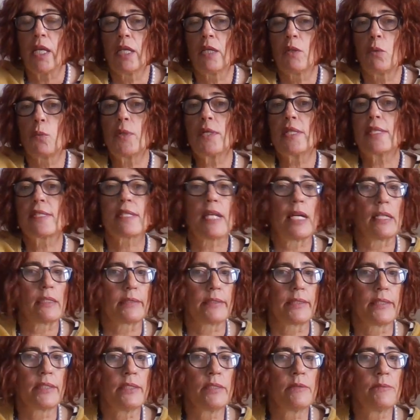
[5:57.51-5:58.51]
with
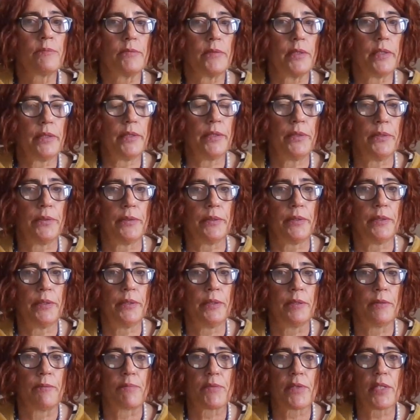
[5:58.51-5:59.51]
Saturn
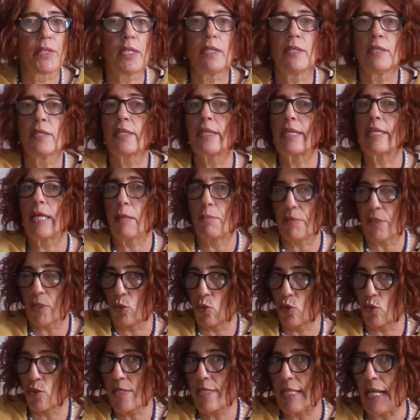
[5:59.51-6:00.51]
in the
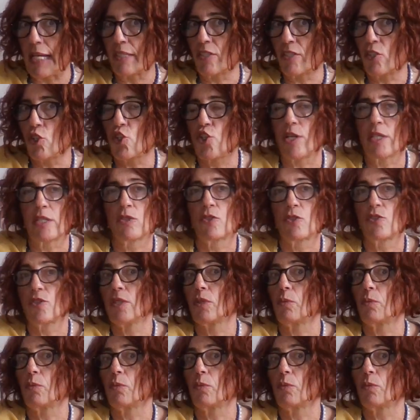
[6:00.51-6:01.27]
Capricorn sign in January